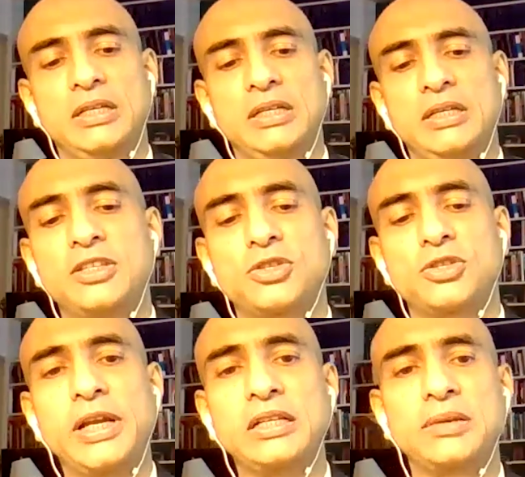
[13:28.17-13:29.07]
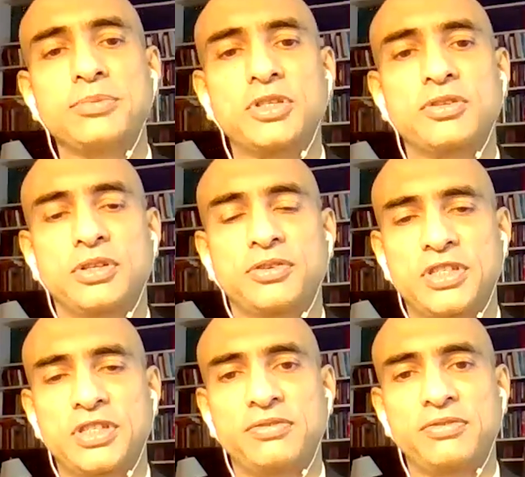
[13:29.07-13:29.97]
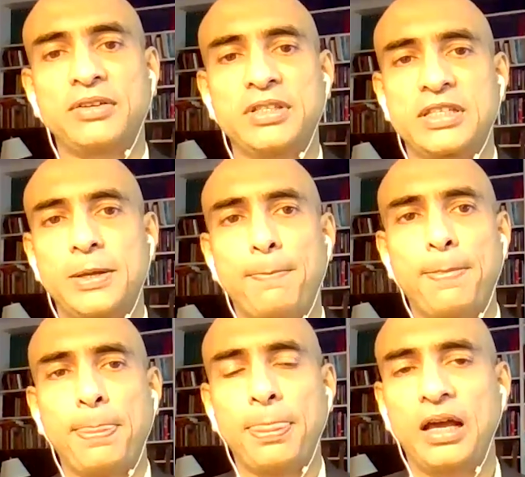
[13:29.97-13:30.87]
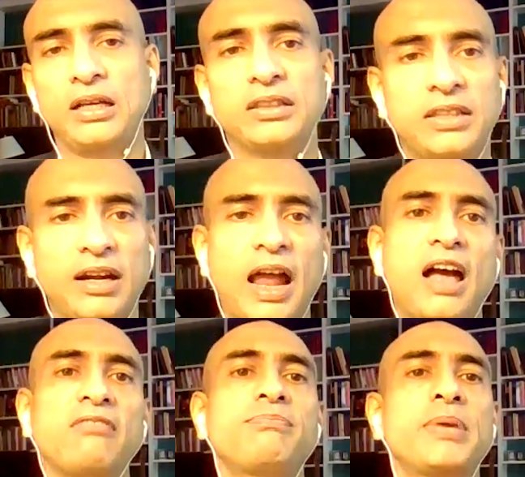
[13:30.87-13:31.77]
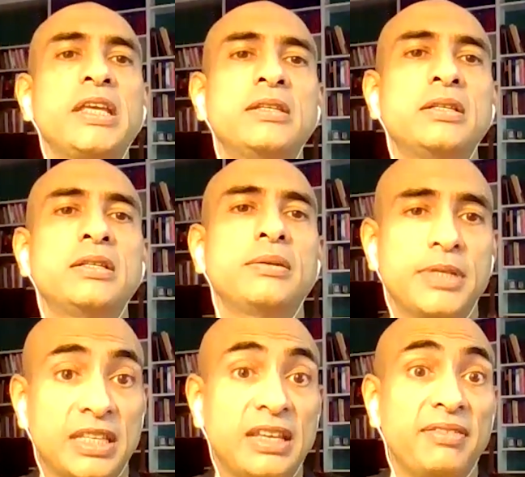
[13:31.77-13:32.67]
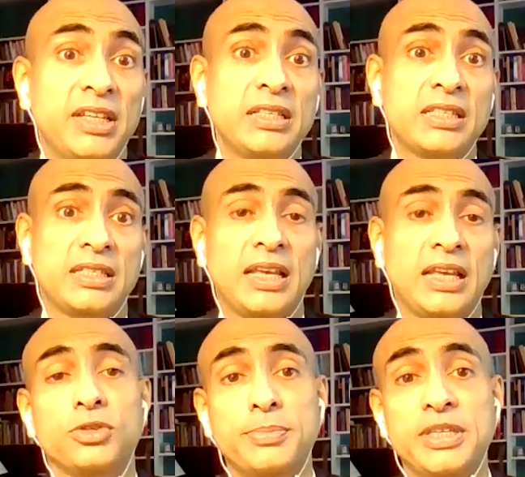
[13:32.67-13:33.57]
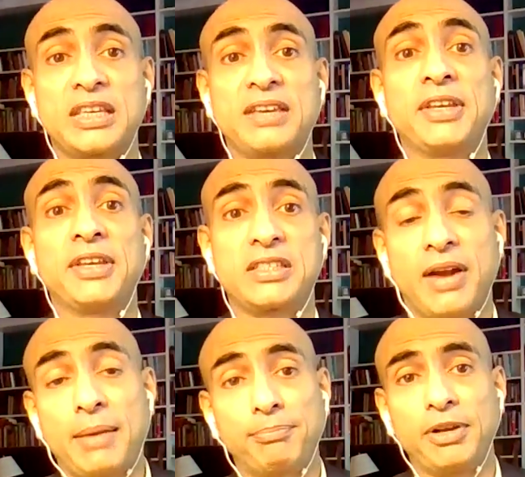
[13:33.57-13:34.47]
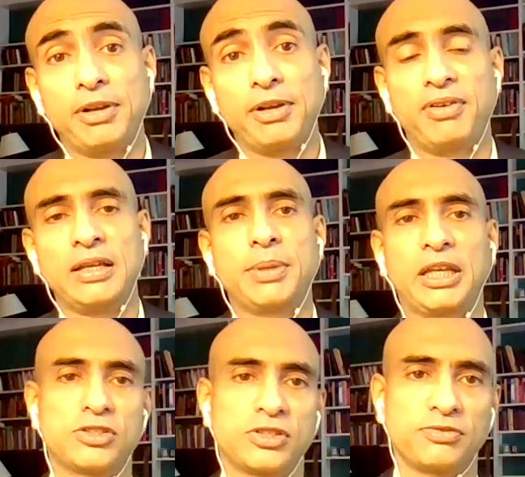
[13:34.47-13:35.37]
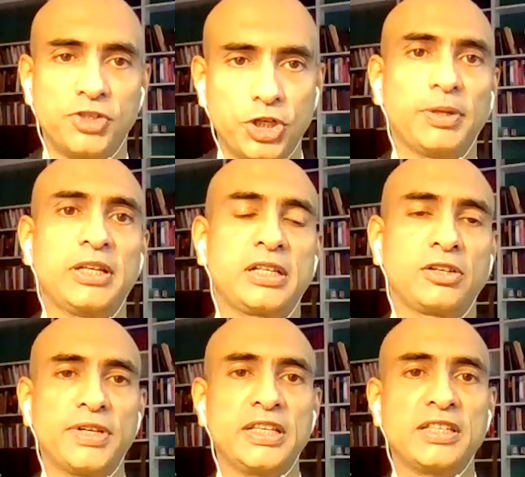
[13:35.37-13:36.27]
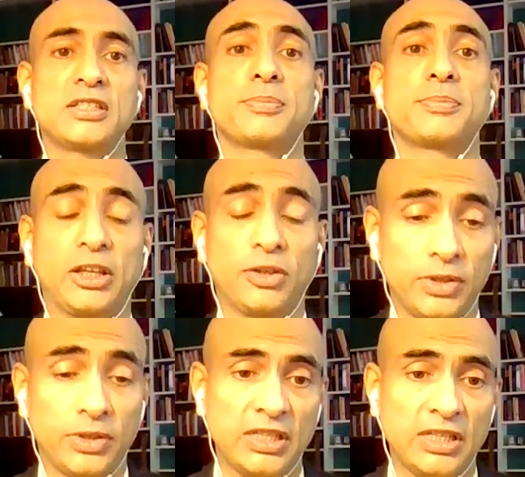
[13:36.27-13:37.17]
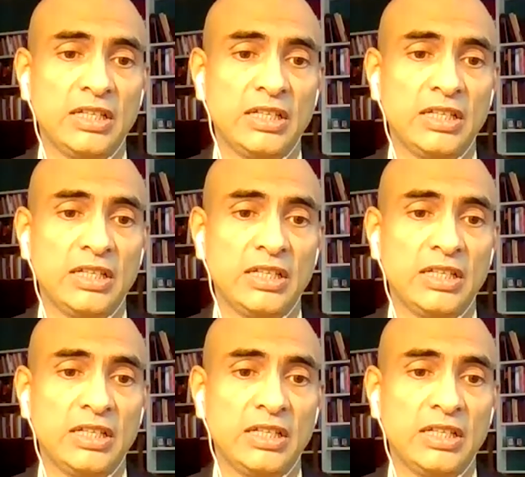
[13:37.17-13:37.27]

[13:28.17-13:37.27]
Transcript: And so when it comes to the reserve currency, uh, there have been misgivings, and those misgivings are amplifying because of geopolitical reasons, because,